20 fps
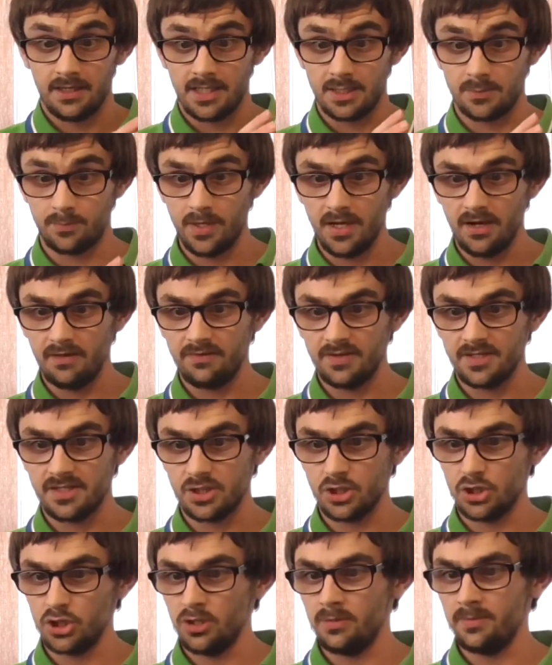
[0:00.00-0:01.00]
There's benefits
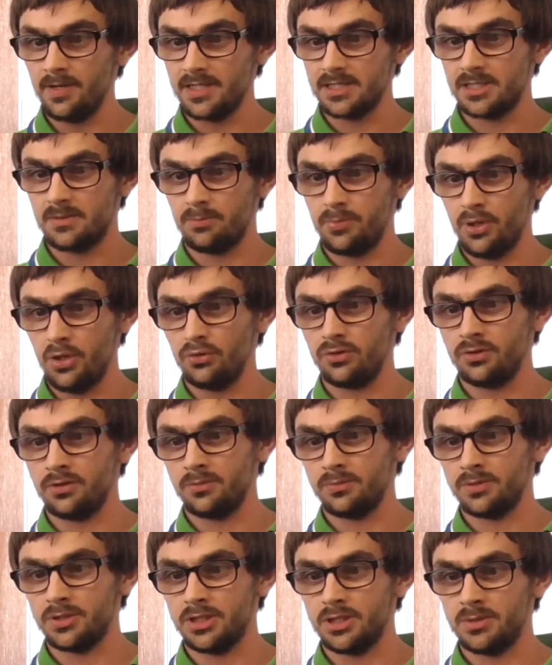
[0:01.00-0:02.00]
and drawbacks to both
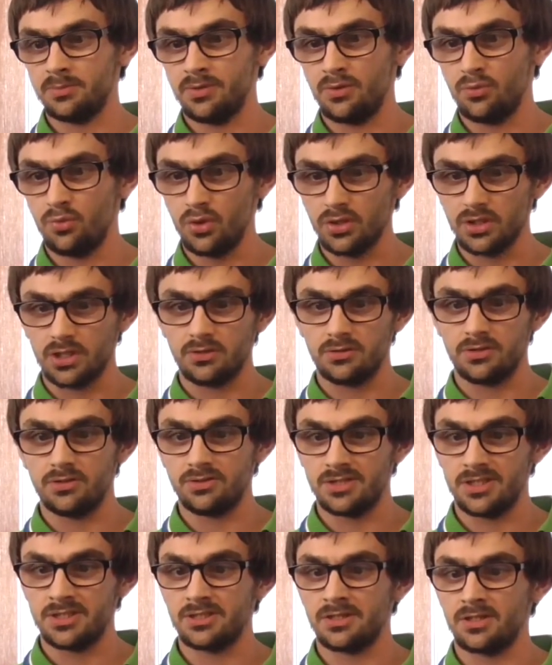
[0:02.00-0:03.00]
options, but what you
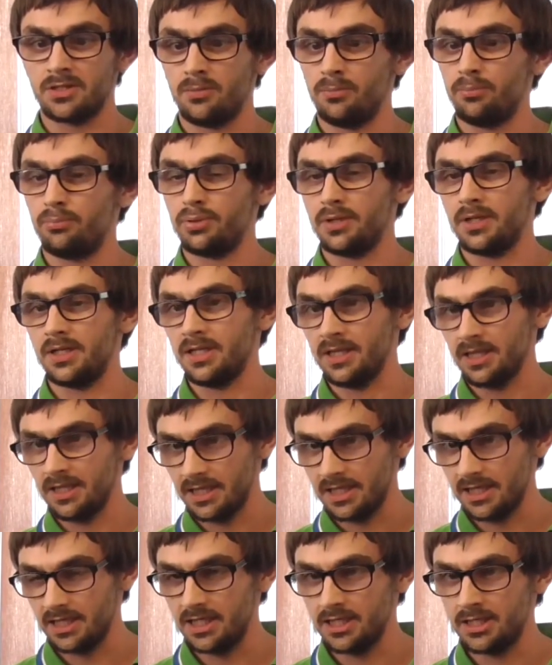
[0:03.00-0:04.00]
use is
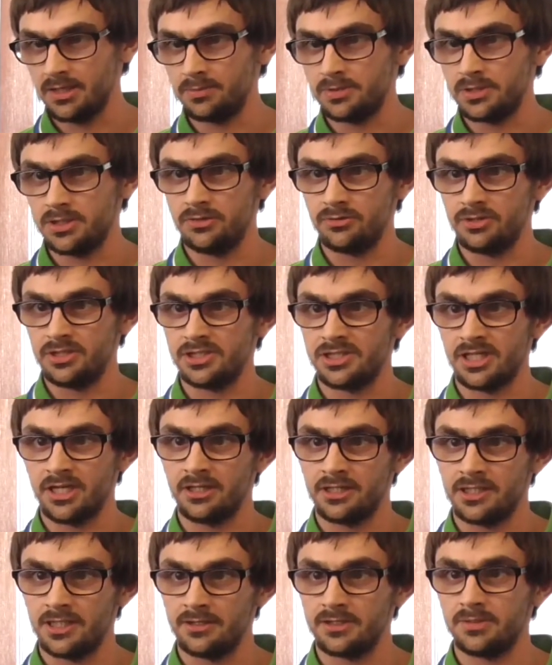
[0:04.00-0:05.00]
completely up to you and is
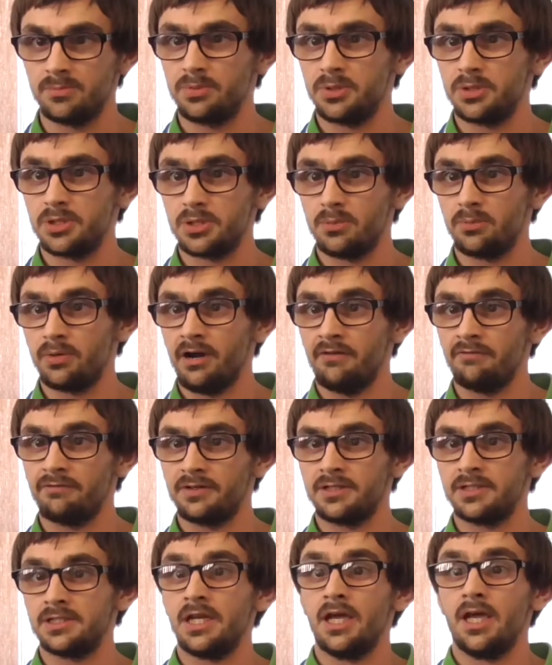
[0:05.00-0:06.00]
generally down to personal
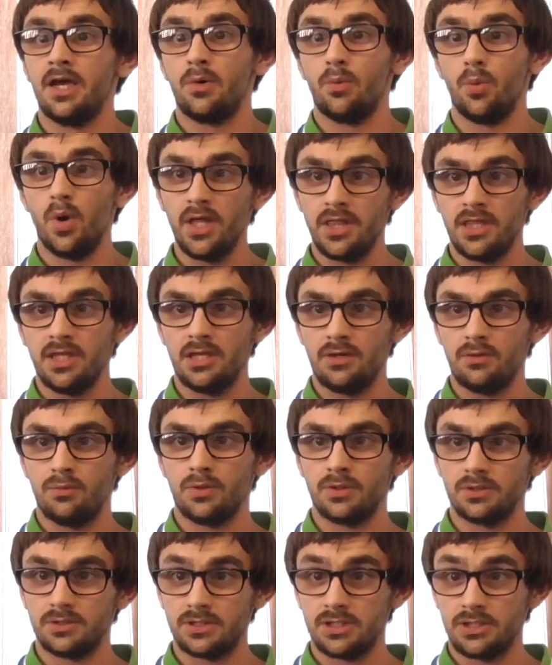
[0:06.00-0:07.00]
preference. Whether you
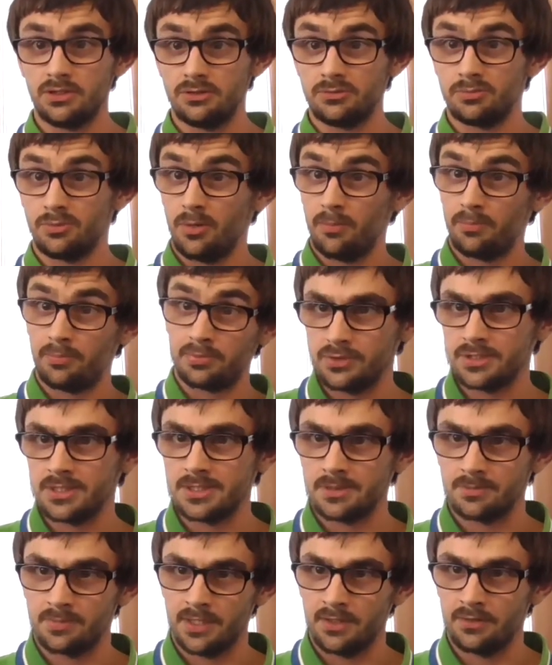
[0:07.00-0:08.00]
want to use more
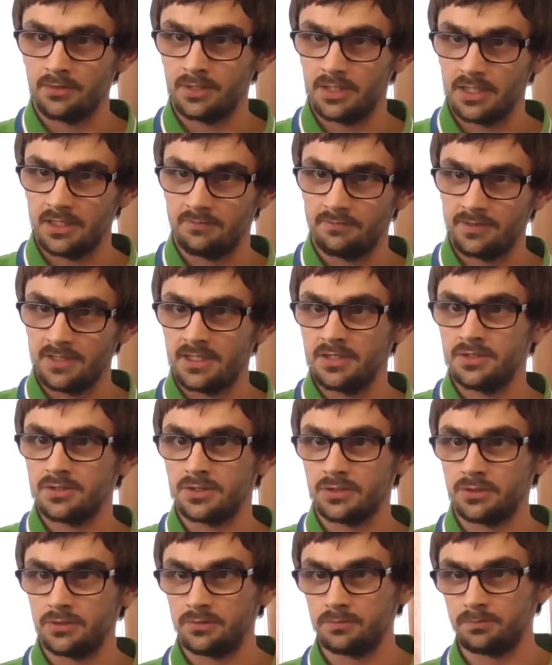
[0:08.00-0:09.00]
processor power in
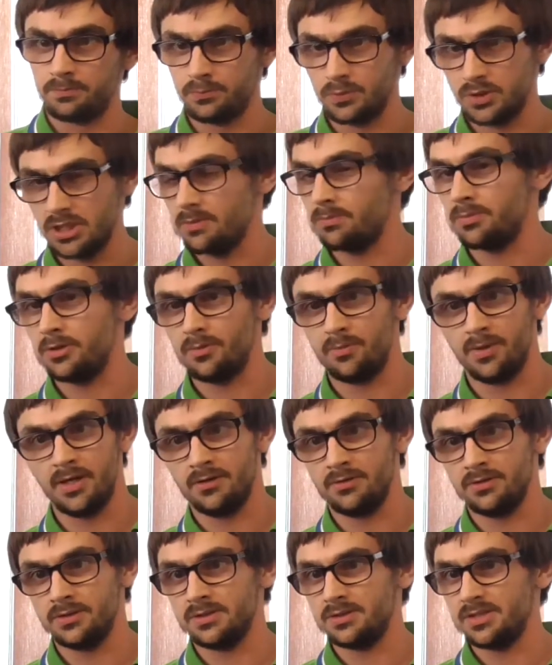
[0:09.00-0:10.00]
videos or GPU
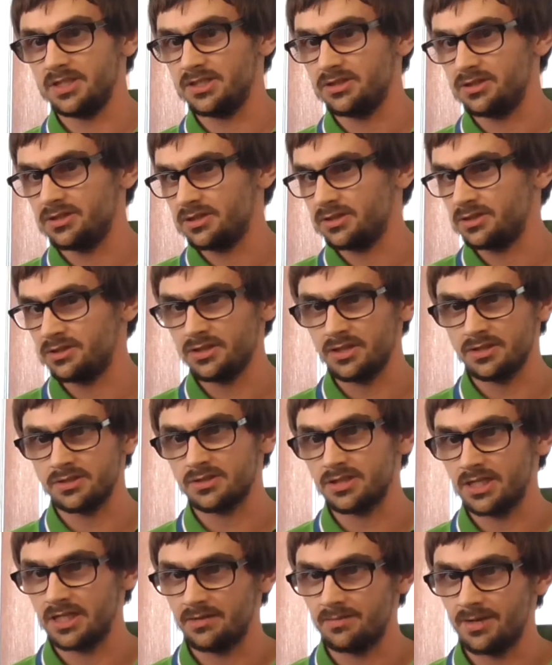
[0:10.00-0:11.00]
powers, it
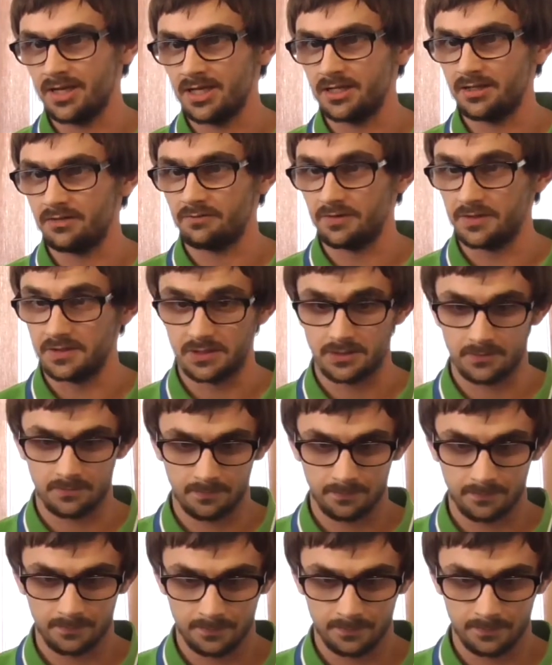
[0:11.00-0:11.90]
doesn't really make a difference.